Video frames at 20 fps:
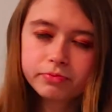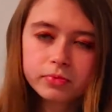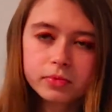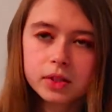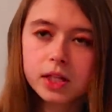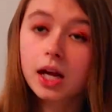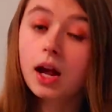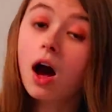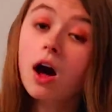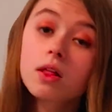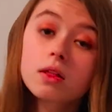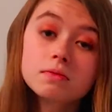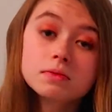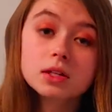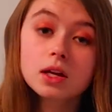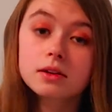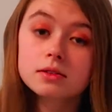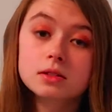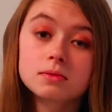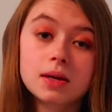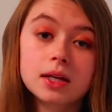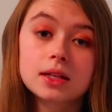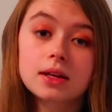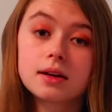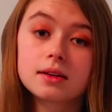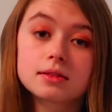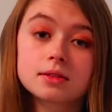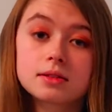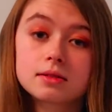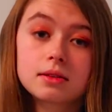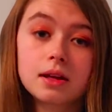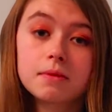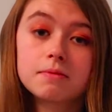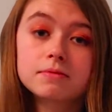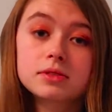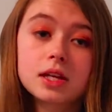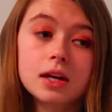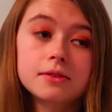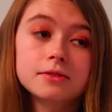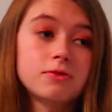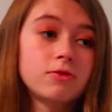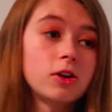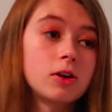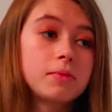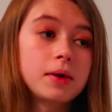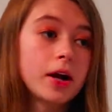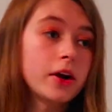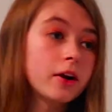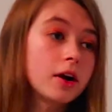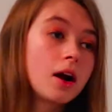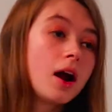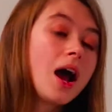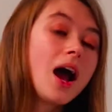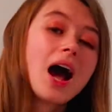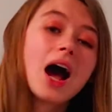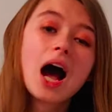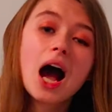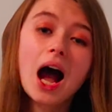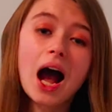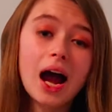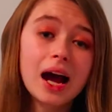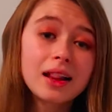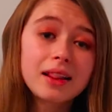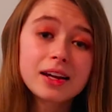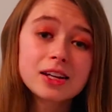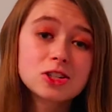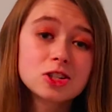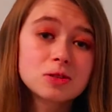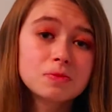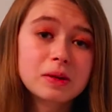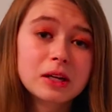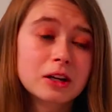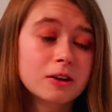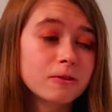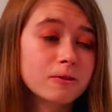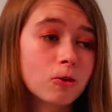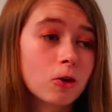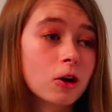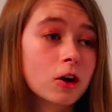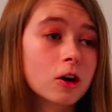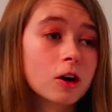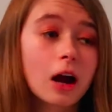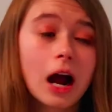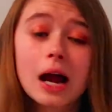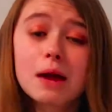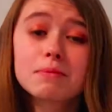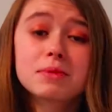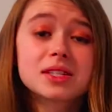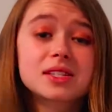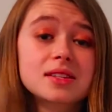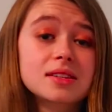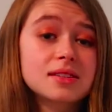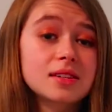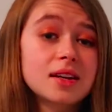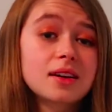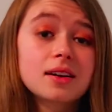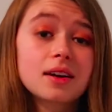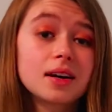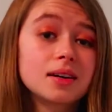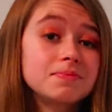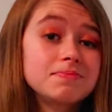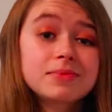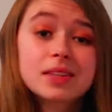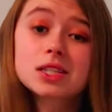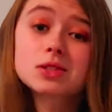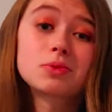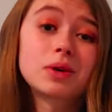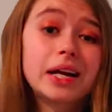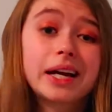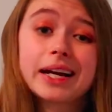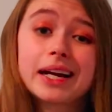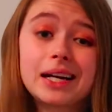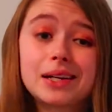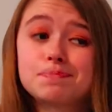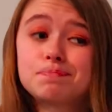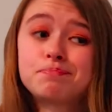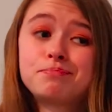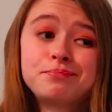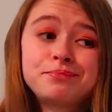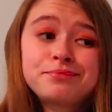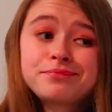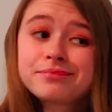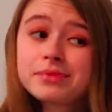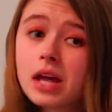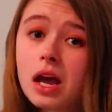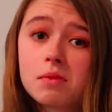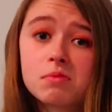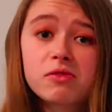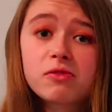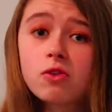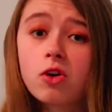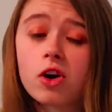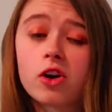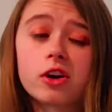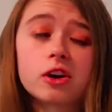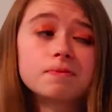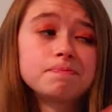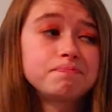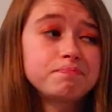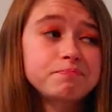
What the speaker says: they call themselves to make themselves feel better. I like just being a foreigner. I'm a Cizinka, that's what I am. I'm a foreigner.